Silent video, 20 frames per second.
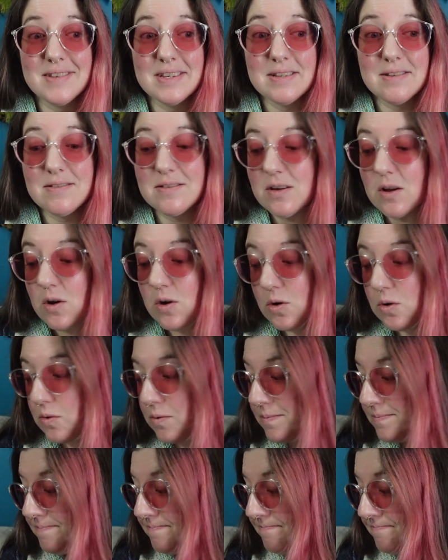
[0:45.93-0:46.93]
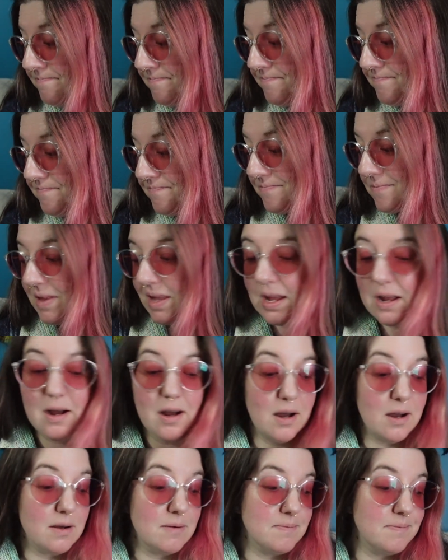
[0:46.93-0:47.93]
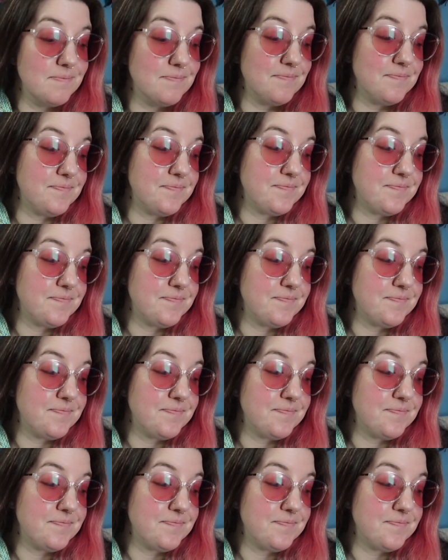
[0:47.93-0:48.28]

So, I've